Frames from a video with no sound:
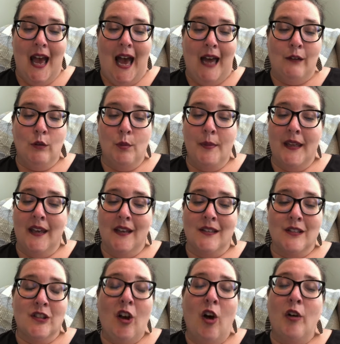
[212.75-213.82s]
I will be
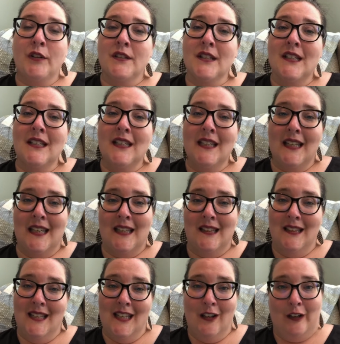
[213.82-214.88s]
exalted in
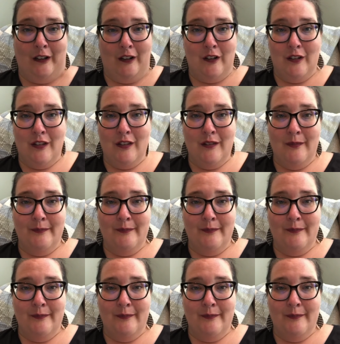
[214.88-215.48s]
the earth.